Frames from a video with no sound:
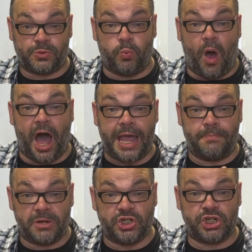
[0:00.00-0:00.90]
why
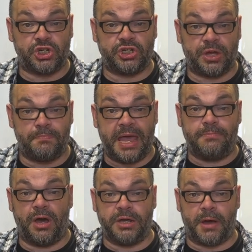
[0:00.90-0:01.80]
magicians can make
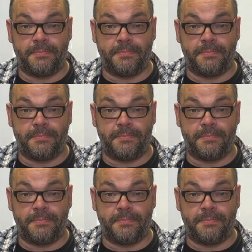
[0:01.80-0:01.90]
money by